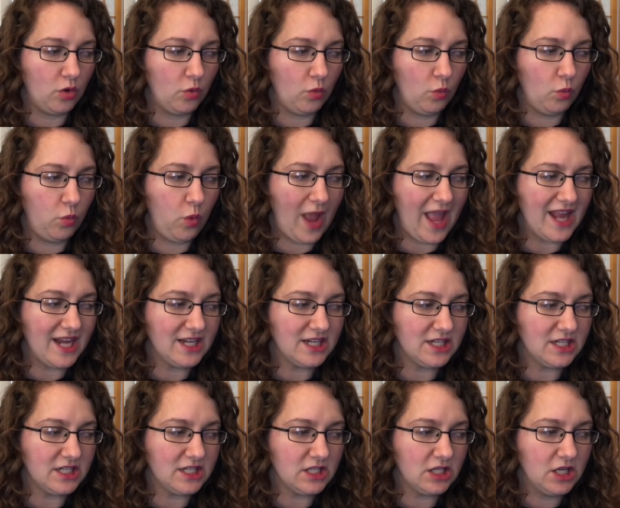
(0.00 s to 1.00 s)

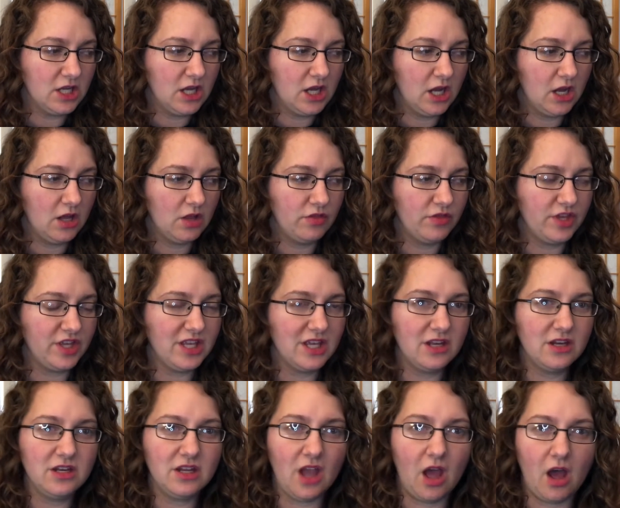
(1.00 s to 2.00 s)
when the
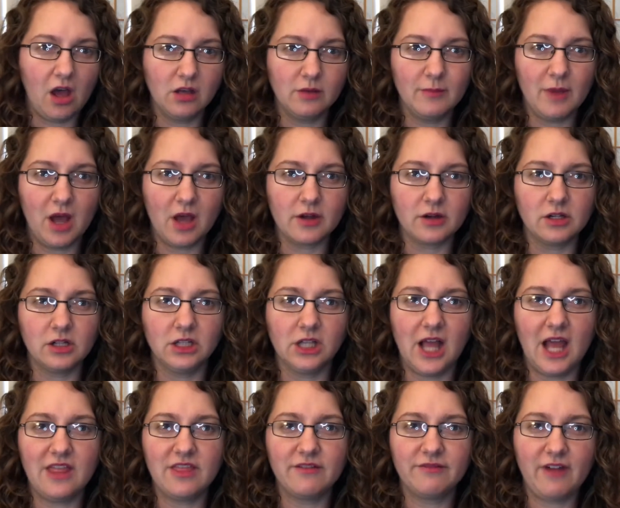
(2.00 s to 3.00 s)
yin-yang model
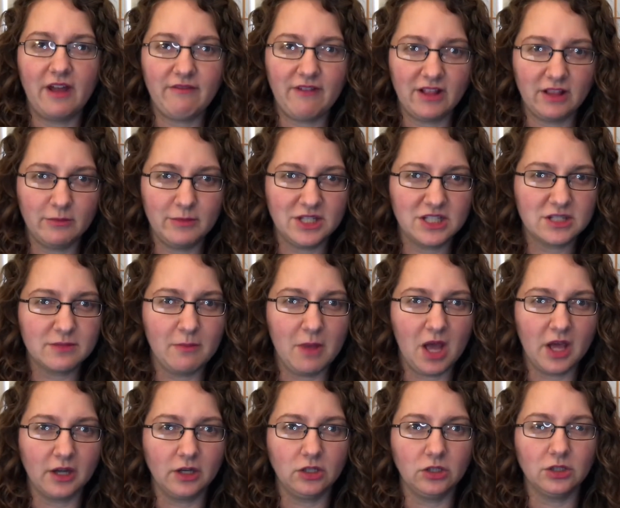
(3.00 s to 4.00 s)
and the 5 elements
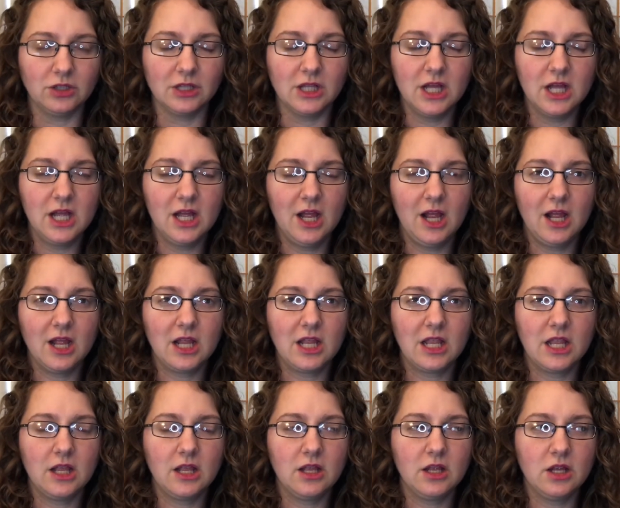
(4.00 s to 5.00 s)
model
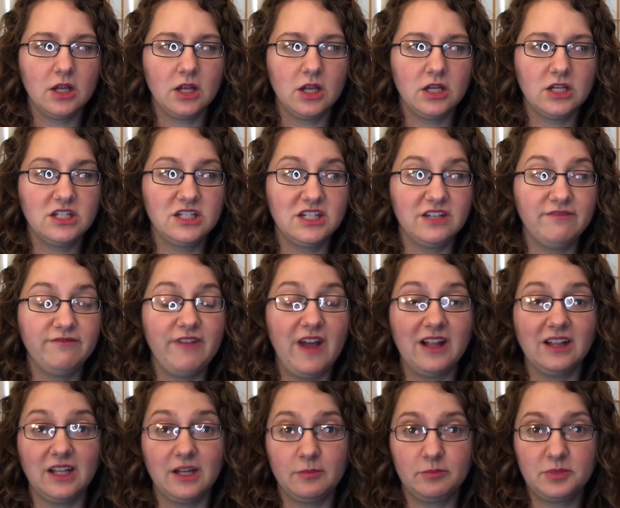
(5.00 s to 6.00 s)

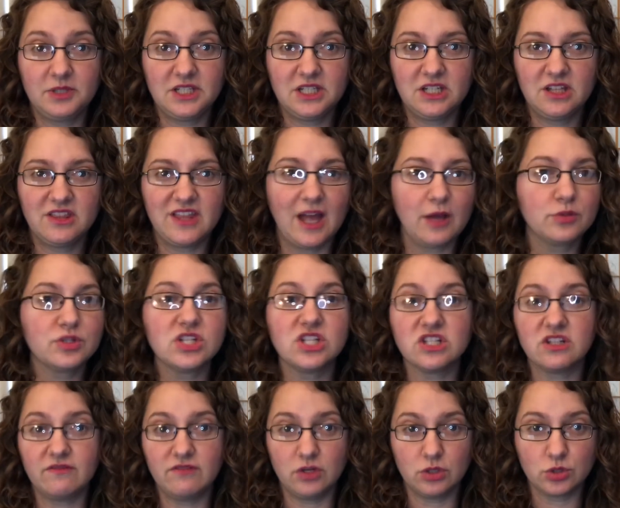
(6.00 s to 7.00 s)
developed thousands of
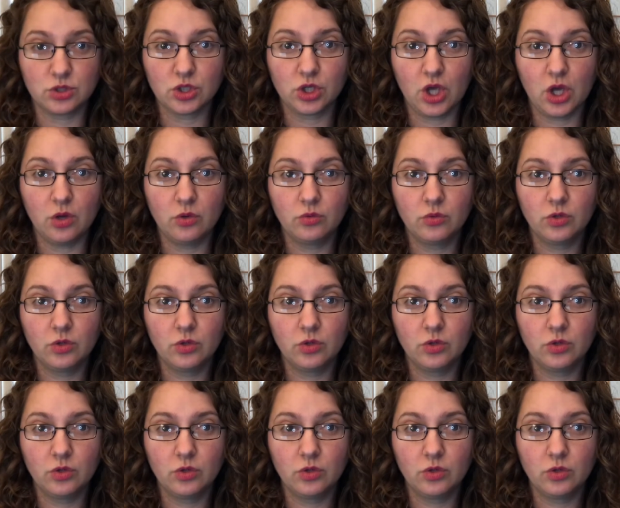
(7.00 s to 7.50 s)
years ago,